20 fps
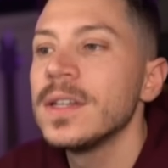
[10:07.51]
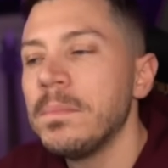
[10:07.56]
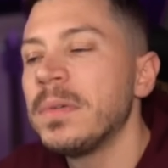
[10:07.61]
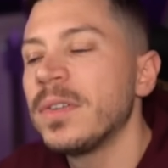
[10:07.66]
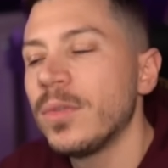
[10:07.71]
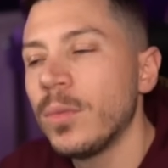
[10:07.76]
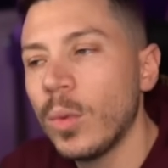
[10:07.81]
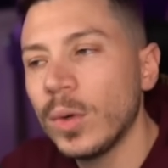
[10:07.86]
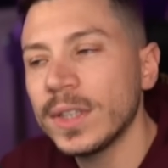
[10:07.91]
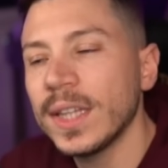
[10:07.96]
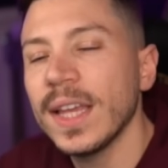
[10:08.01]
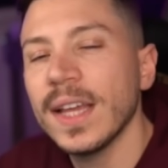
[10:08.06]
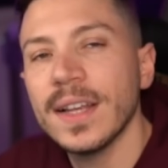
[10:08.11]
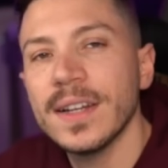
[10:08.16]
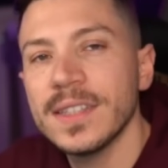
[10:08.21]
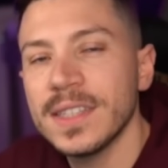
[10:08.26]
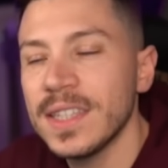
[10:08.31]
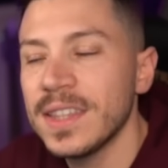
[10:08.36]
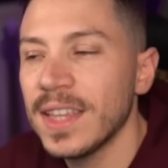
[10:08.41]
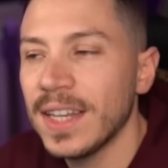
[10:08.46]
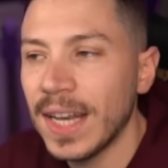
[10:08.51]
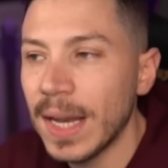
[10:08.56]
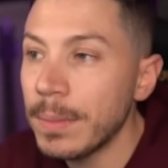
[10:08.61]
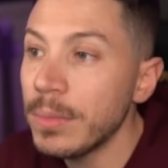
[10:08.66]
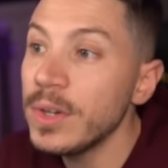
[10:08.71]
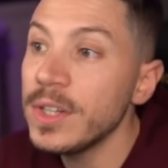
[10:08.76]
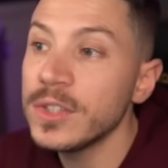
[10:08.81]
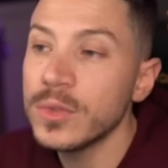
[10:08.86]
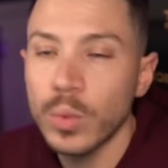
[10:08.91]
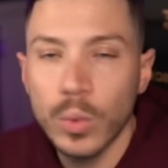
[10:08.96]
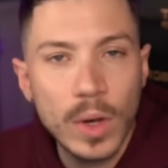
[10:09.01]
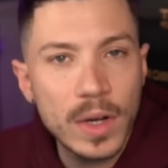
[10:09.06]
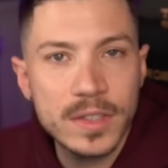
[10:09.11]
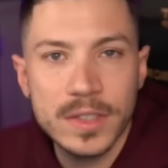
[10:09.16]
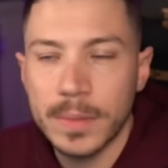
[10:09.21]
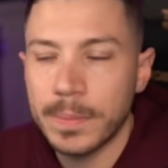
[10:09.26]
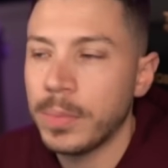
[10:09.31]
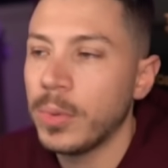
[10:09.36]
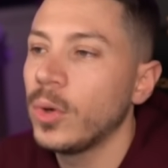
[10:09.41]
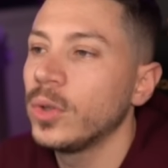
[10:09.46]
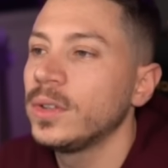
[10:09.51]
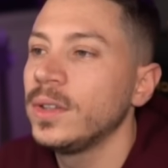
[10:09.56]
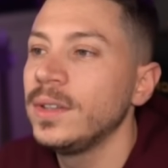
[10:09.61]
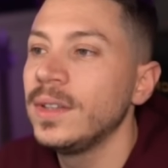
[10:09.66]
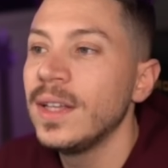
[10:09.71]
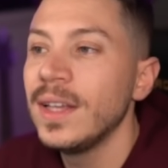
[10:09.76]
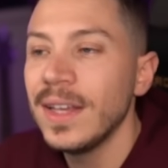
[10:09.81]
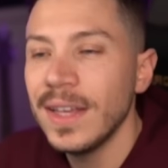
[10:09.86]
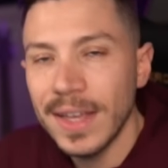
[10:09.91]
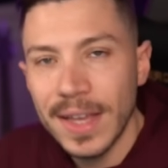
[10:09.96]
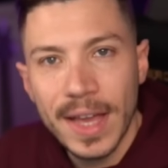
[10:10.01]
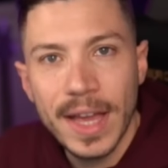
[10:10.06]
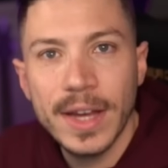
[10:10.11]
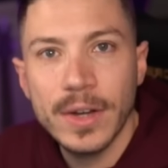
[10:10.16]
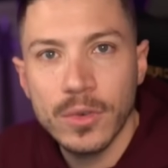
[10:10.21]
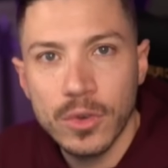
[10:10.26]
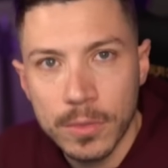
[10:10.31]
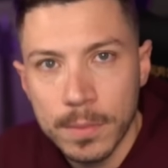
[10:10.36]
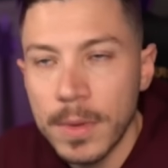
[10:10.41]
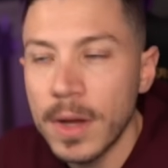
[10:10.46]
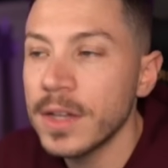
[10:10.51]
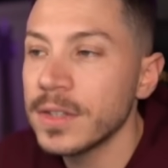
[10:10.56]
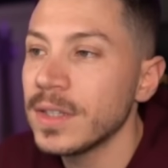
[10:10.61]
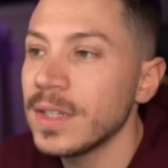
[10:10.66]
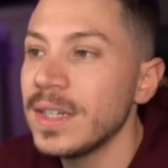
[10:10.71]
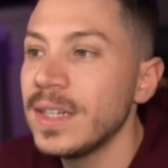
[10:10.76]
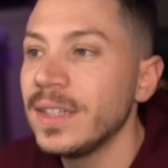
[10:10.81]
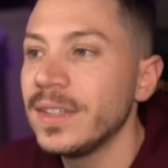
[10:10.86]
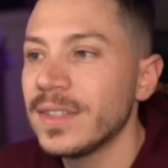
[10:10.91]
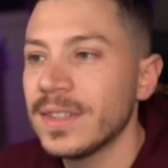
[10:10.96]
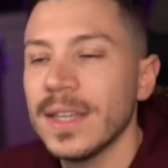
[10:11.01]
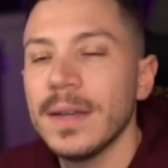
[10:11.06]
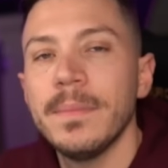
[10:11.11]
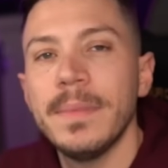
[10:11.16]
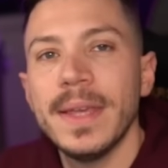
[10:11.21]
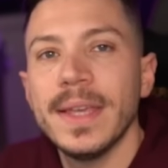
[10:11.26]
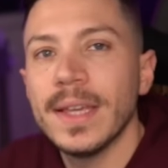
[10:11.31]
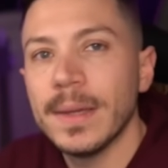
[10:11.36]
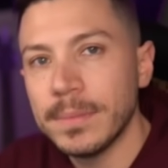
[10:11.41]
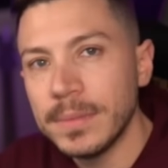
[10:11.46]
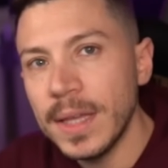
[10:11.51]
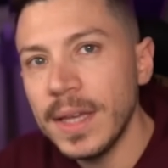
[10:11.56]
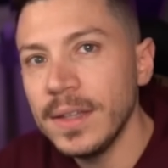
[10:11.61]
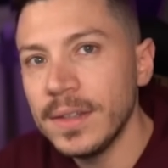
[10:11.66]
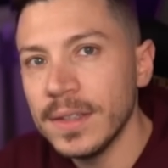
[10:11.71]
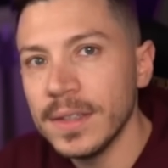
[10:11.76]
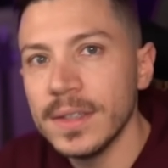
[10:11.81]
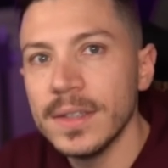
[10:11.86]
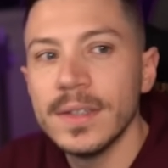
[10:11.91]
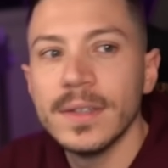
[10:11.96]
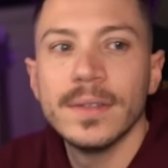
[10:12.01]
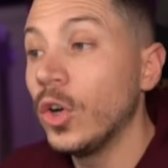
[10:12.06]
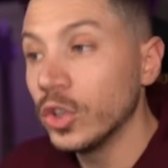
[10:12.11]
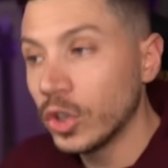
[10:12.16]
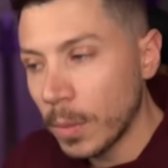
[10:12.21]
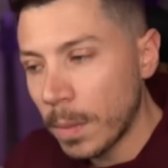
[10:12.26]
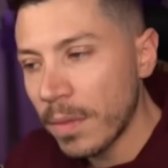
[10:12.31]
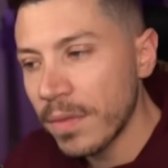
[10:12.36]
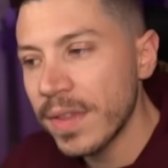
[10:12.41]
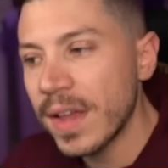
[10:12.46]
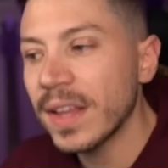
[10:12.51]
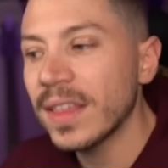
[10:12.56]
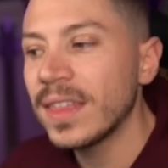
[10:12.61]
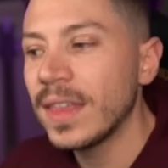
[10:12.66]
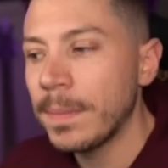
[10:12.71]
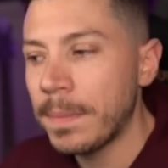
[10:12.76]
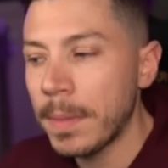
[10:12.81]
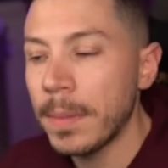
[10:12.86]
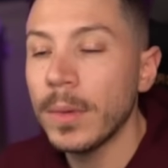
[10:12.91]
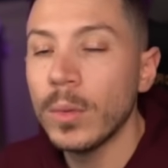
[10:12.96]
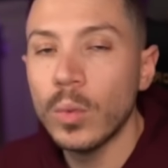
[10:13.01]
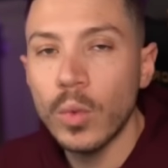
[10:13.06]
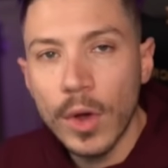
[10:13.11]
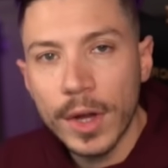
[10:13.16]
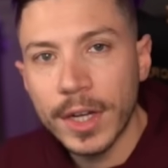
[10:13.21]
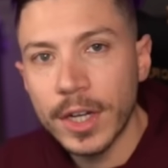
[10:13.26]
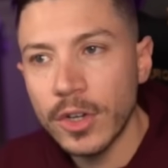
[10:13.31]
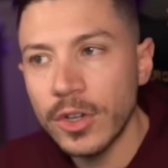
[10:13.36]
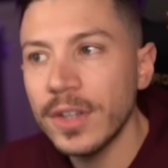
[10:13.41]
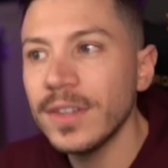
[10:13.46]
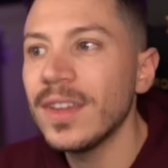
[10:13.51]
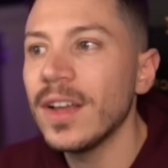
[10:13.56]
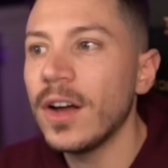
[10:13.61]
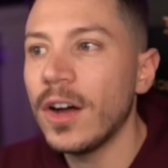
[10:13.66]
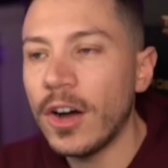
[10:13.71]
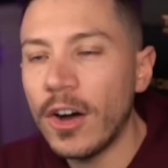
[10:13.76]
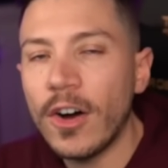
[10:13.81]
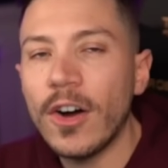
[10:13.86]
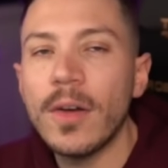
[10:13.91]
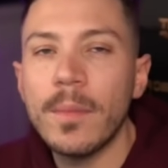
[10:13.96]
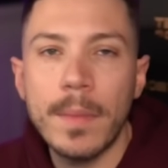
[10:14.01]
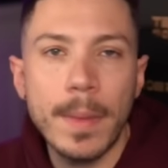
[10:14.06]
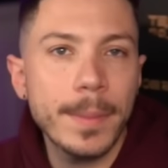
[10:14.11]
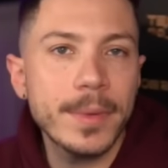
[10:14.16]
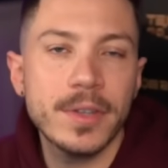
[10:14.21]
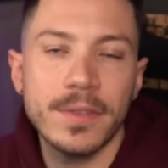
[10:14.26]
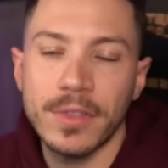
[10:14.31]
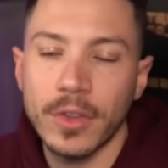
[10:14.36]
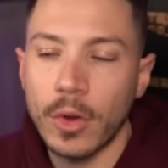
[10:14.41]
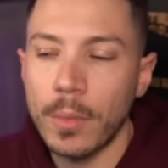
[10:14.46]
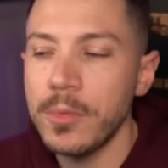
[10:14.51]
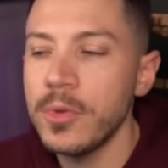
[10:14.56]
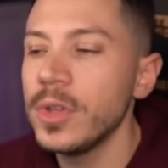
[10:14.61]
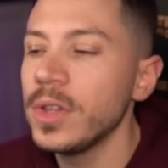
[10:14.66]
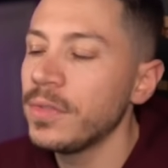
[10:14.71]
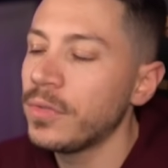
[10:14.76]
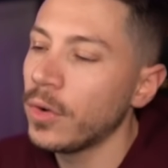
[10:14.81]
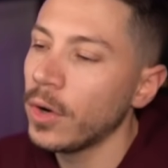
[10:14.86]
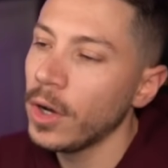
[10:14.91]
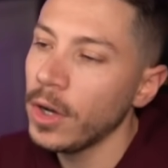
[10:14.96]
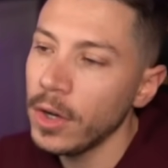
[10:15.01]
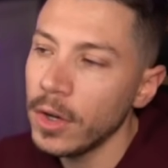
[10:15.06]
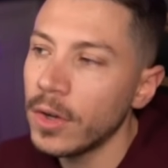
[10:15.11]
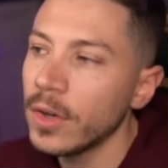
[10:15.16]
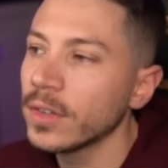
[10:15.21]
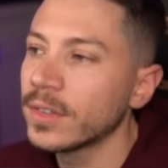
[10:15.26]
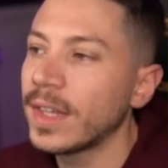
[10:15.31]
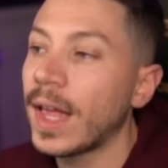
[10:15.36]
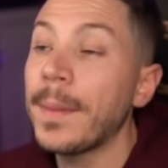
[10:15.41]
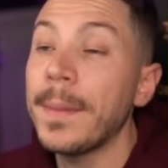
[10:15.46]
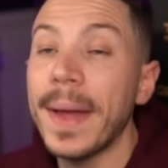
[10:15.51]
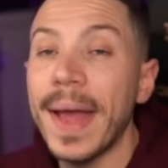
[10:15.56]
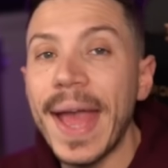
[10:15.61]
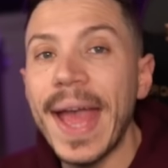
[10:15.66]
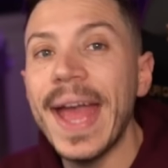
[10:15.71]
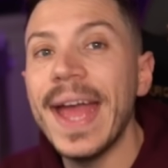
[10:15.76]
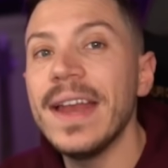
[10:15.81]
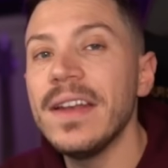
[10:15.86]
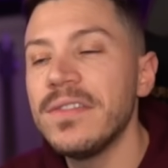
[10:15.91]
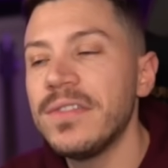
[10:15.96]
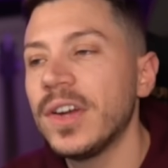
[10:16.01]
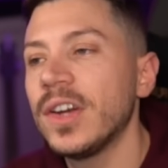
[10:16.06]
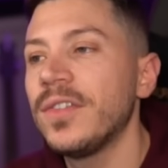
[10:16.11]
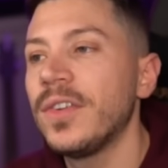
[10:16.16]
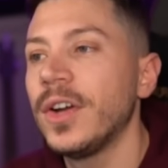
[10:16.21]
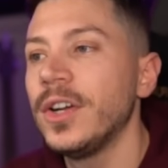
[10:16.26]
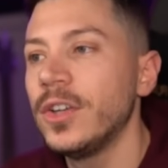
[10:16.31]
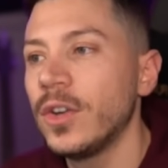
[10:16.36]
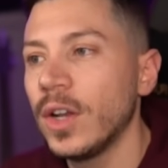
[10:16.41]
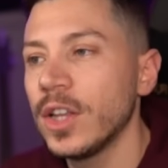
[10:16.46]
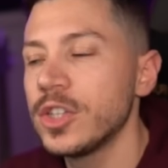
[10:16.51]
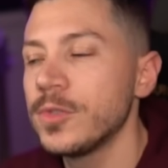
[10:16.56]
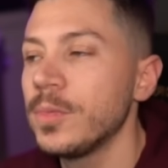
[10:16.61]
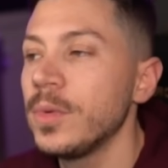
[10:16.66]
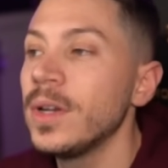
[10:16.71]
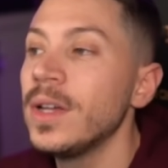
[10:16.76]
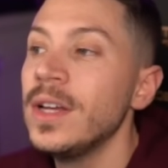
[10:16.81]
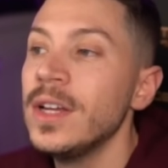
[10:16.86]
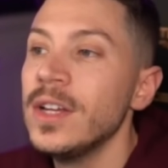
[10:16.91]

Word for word: But from what I can see, the library is well supported and robust and is still being updated. On top of that, the people working on it are members of the community for a long time and very, very knowledgeable.